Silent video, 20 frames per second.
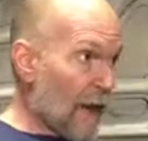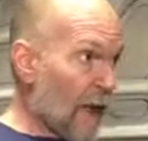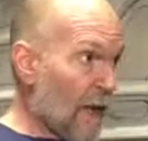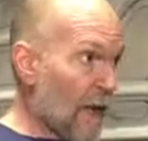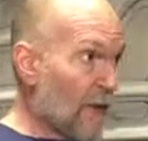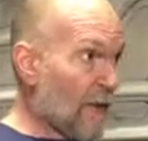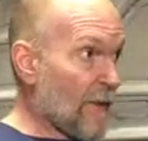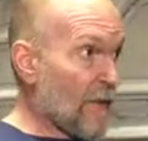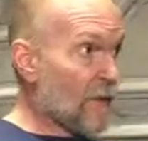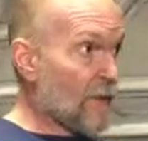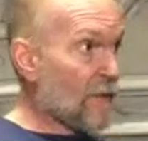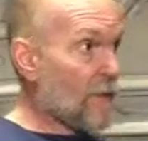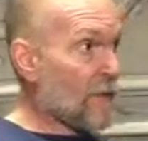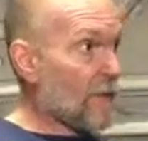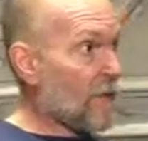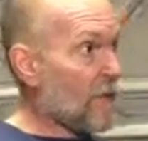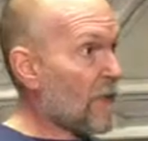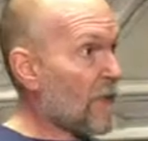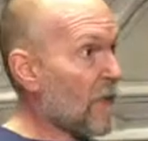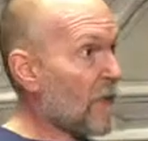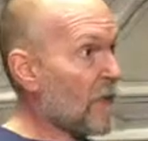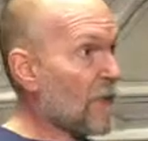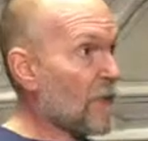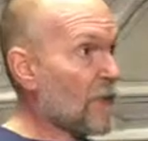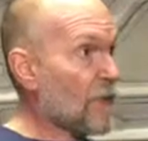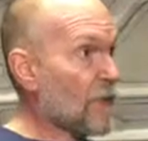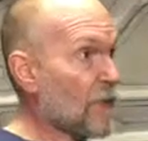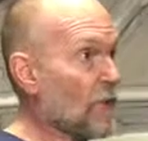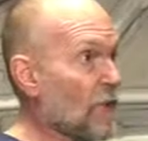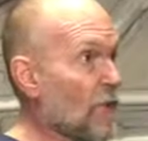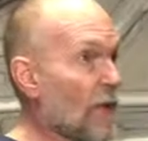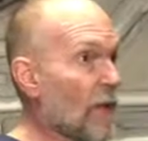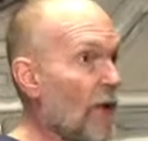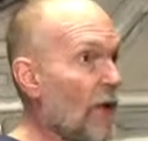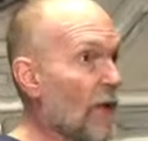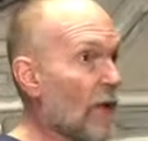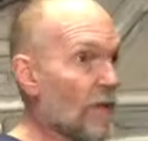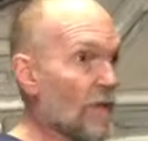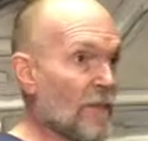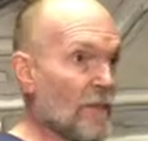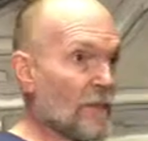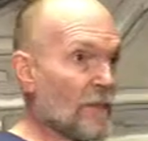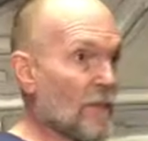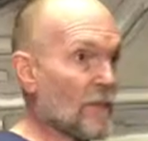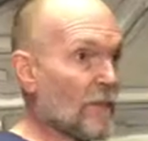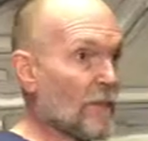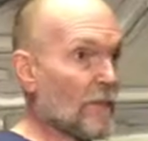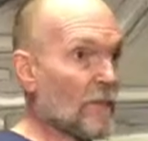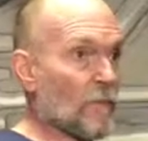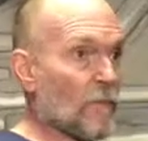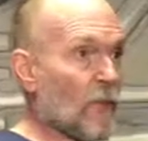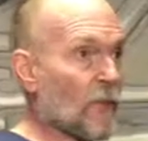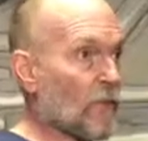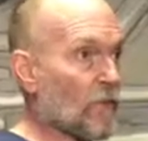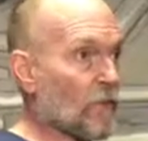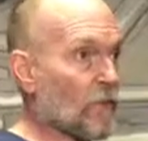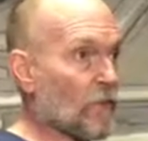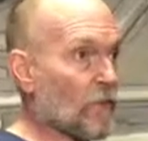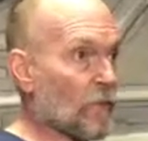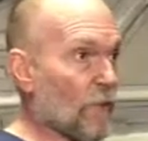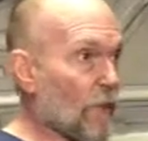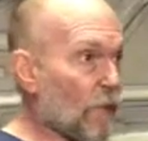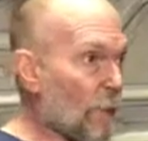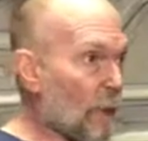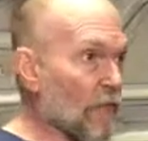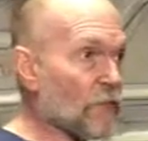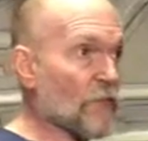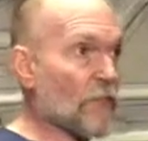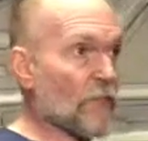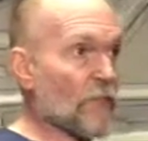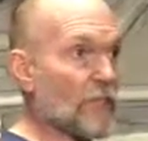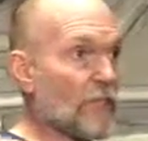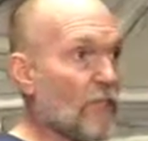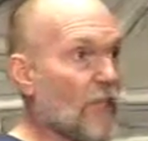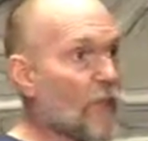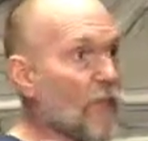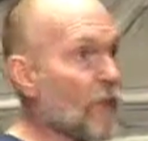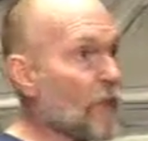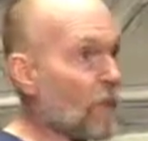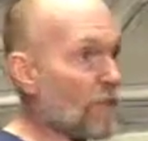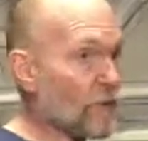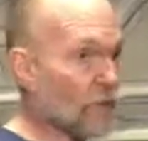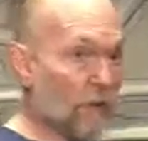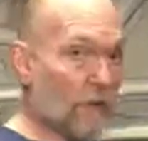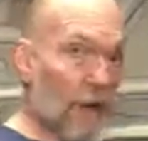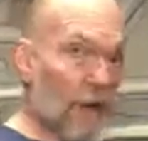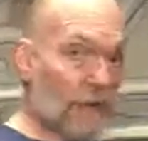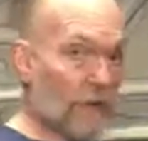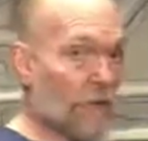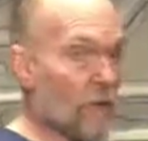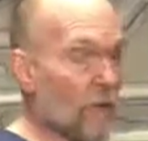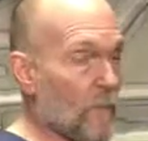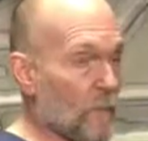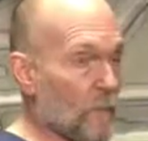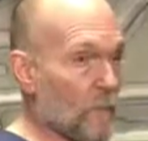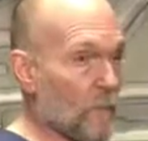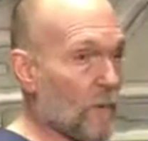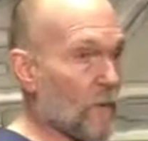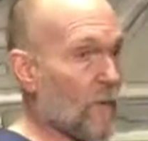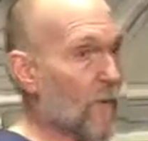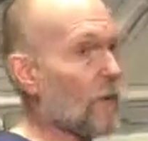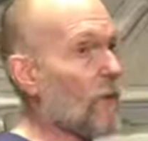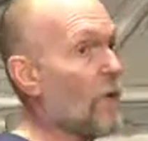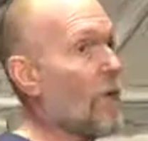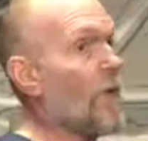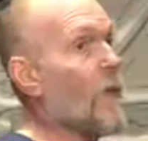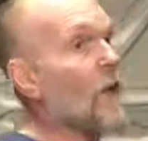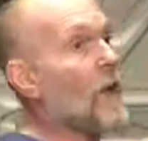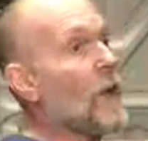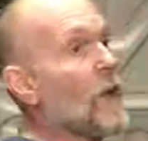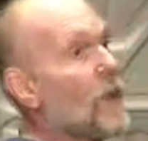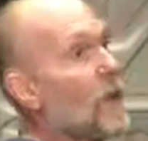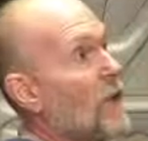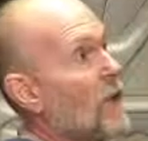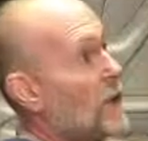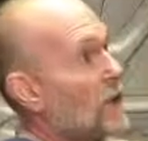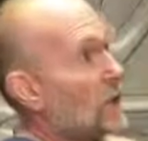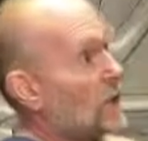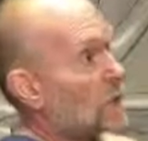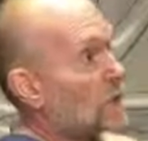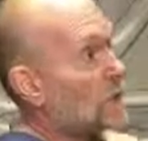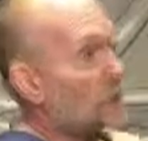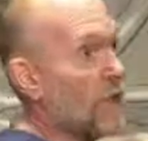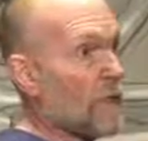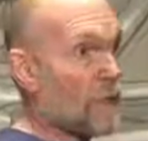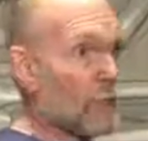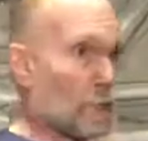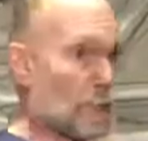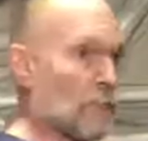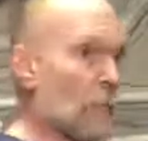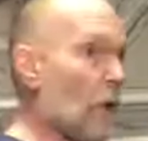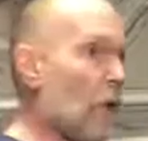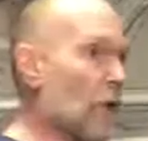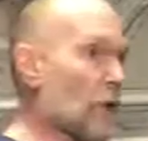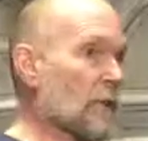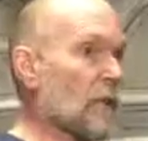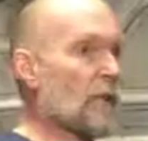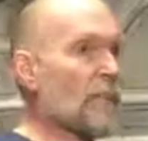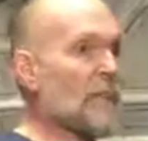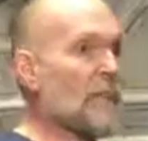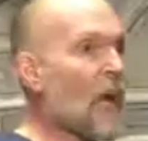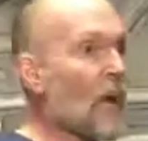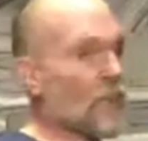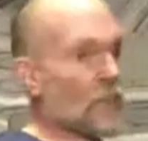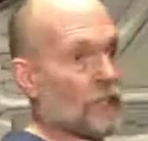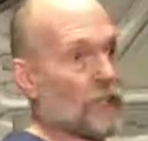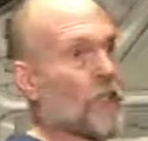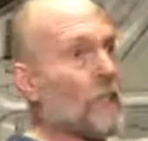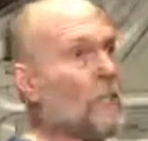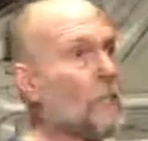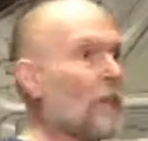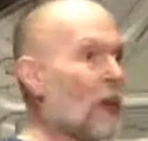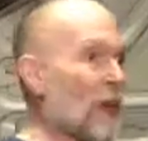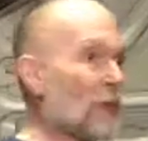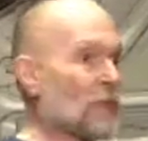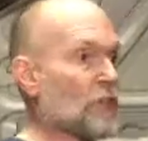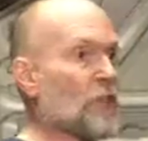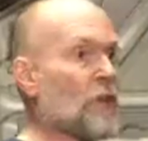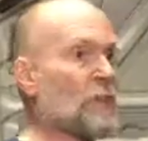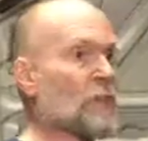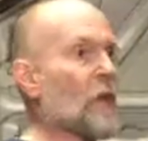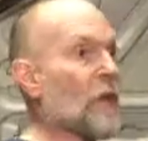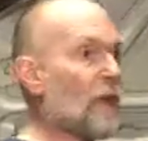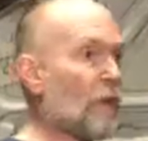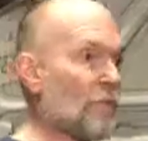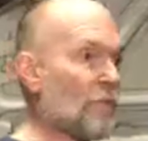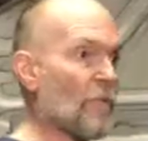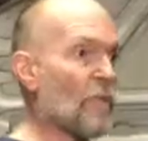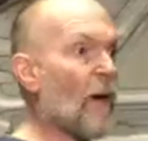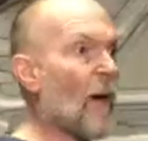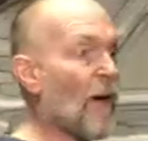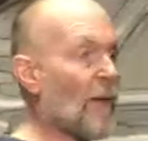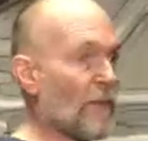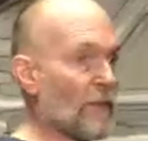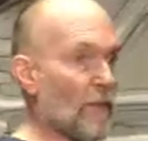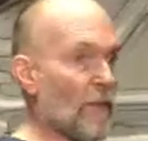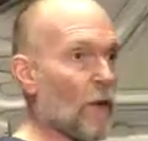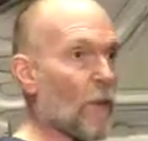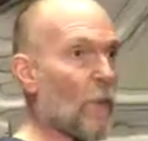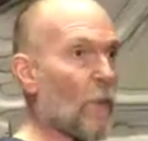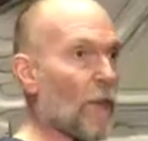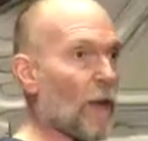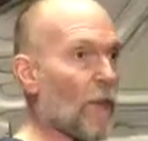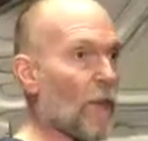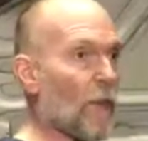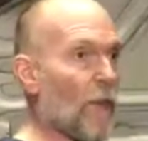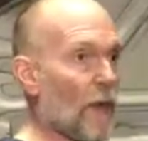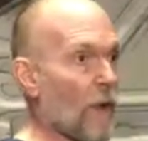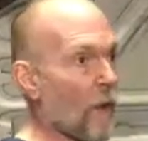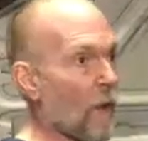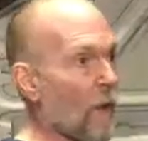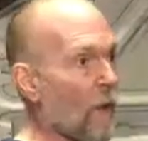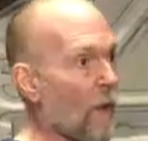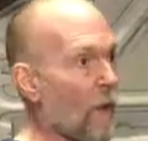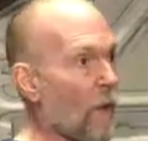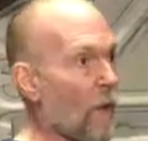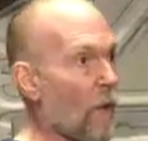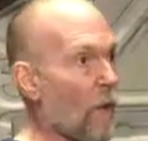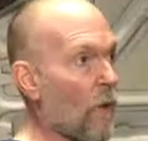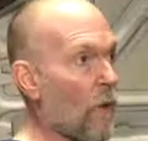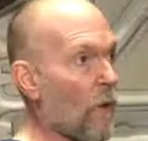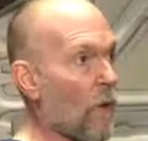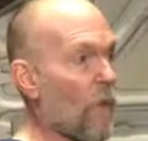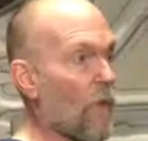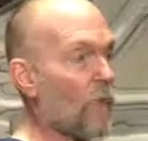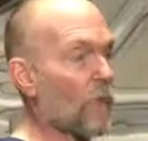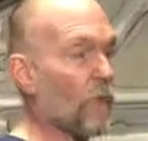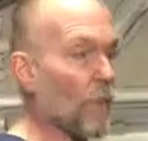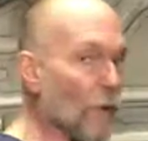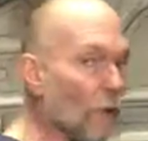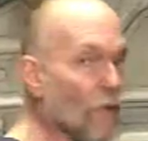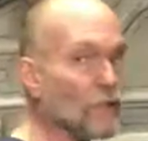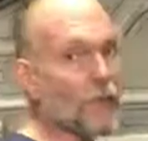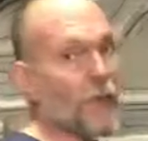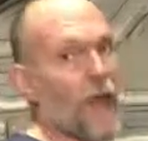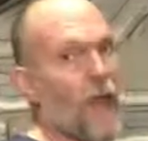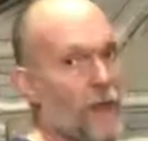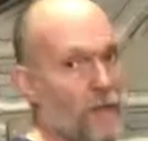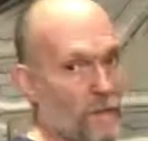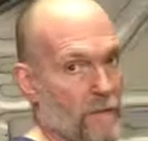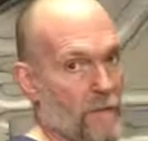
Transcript: And the dude, I sent them like 3 messages. Hey, do you have a tracking number? Or it was marked as not shipped, not shipped. And then finally they went out Thursday.